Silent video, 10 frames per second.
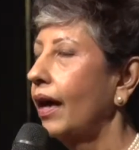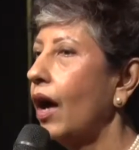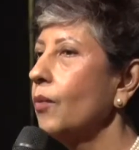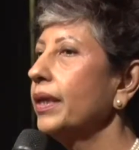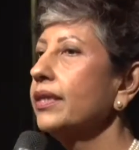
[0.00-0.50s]

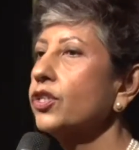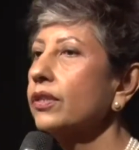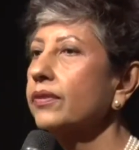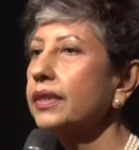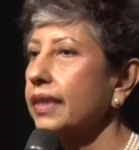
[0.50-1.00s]
How many
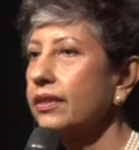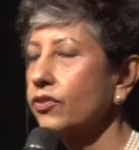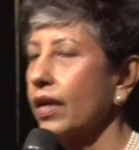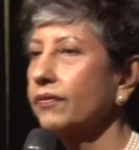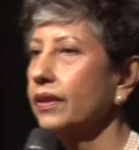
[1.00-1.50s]
children
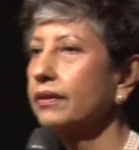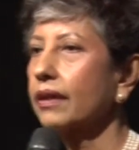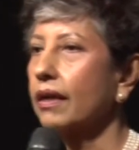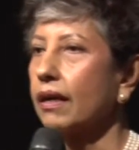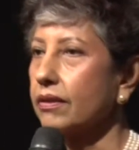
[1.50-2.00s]
can travel in
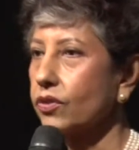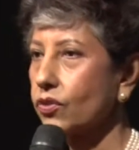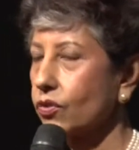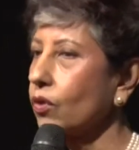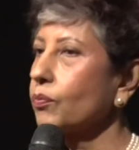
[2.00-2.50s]
the
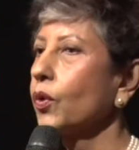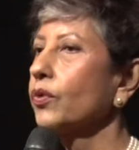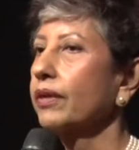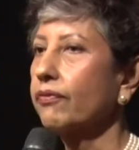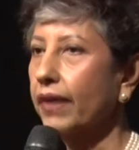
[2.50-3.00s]
cars? Not
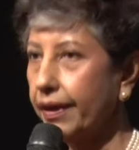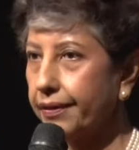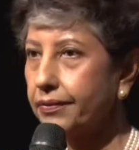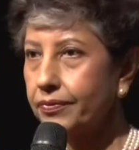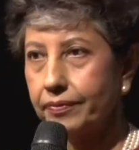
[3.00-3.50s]
more than
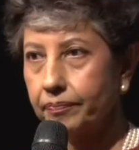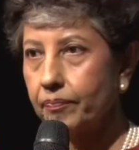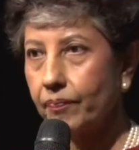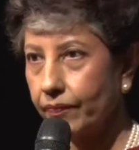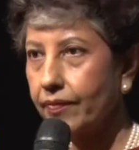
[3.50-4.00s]
5
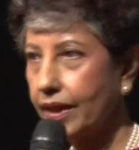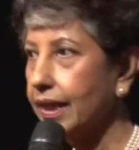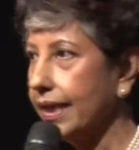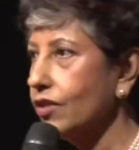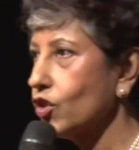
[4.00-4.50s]

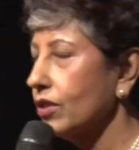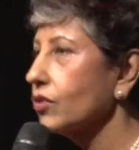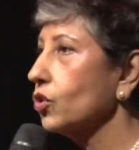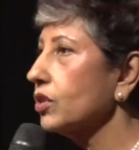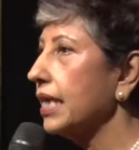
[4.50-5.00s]
in each,
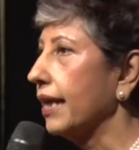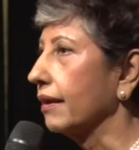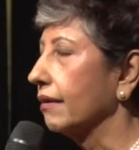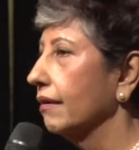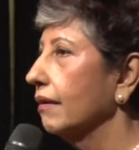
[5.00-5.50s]
so
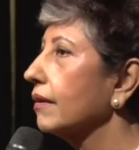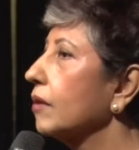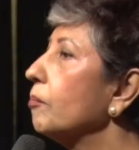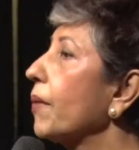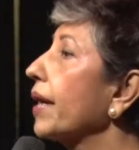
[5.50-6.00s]
10
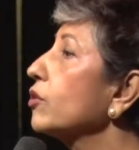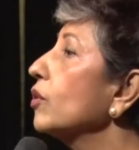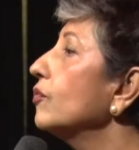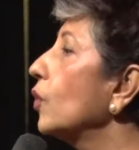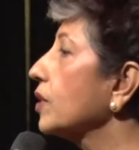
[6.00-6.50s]
compared
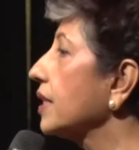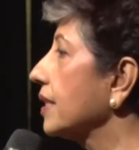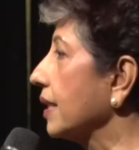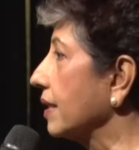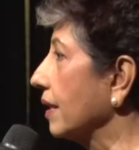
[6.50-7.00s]
to a
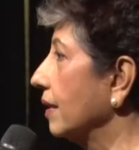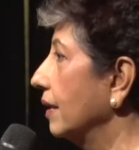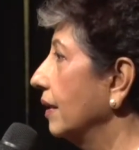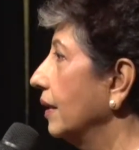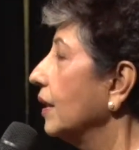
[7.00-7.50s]
40-seater.
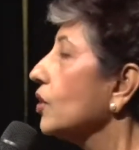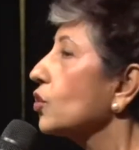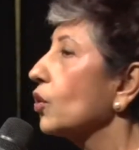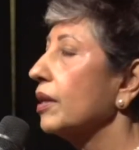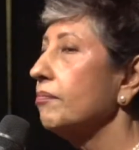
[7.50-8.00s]

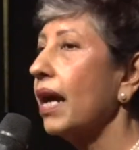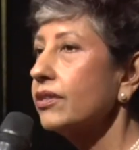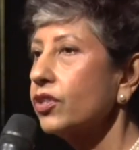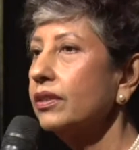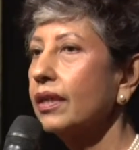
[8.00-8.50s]
So
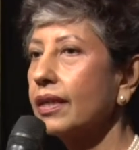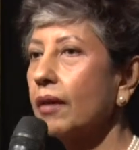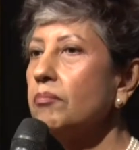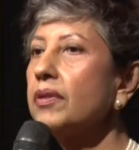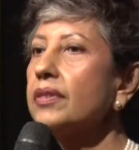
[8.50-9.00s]
imagine the
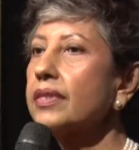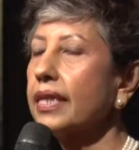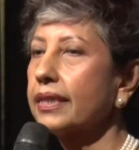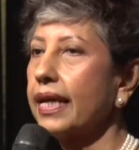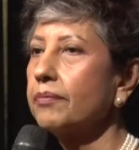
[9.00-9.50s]
numbers
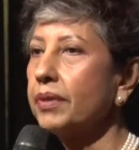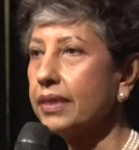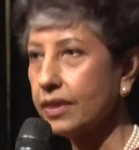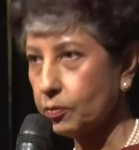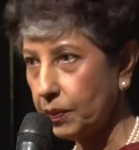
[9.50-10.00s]
that can be
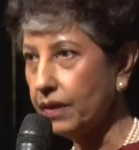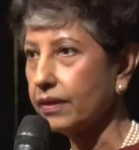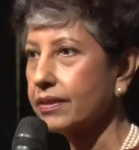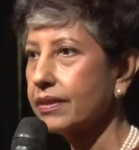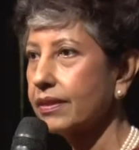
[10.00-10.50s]

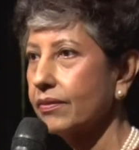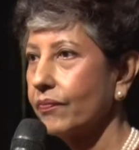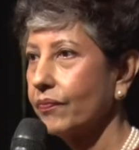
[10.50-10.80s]
dispersed